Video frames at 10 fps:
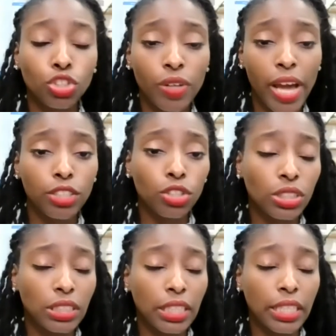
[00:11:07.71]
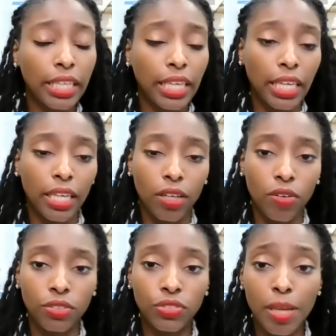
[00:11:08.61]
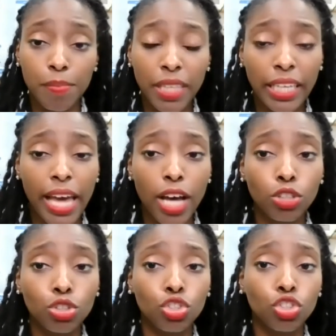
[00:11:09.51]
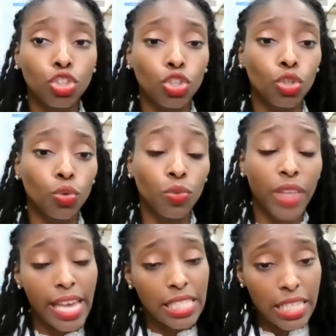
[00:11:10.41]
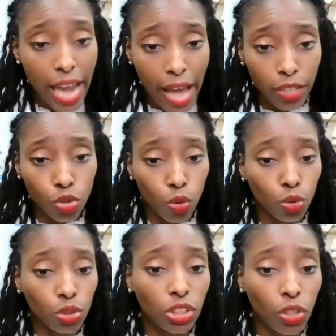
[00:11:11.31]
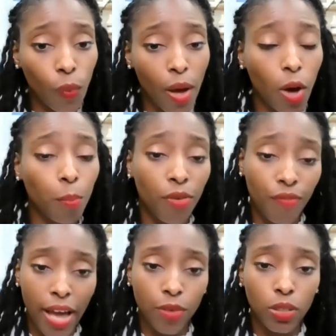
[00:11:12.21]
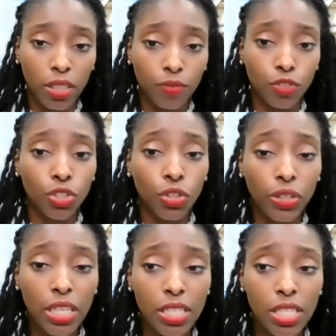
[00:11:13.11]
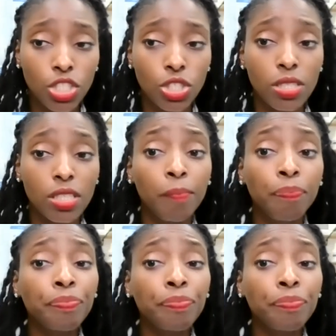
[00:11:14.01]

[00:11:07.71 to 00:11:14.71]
so now you're seeking something else that is natural to help provide relief to your conditions.